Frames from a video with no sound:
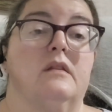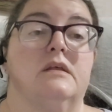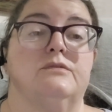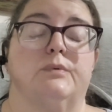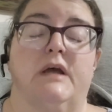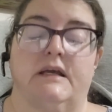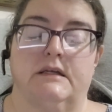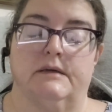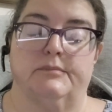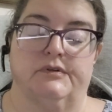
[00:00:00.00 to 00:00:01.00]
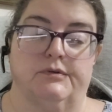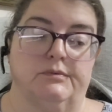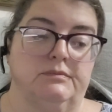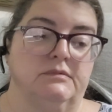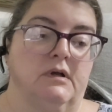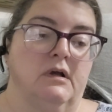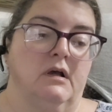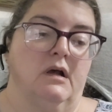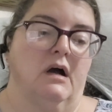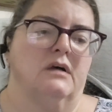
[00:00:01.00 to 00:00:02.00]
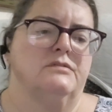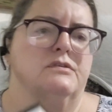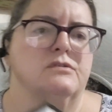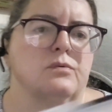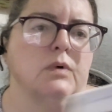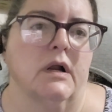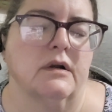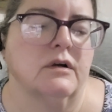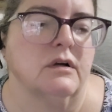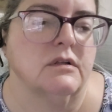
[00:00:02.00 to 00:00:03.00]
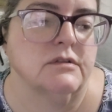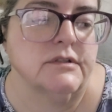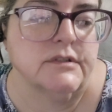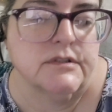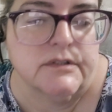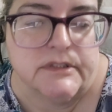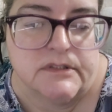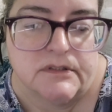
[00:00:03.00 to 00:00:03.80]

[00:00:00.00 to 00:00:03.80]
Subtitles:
that's what I get up to. I also do watercolor and